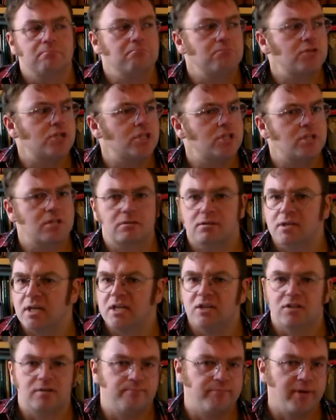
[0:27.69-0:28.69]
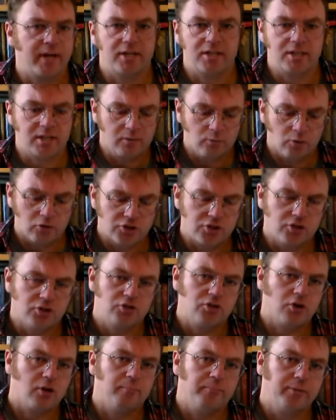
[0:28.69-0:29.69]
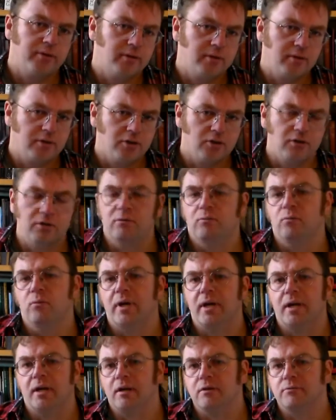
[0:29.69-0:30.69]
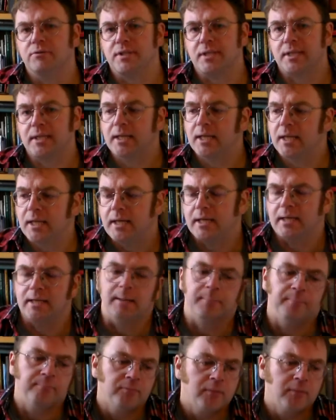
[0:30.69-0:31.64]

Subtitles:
since basically watching Top Gun when I was a kid.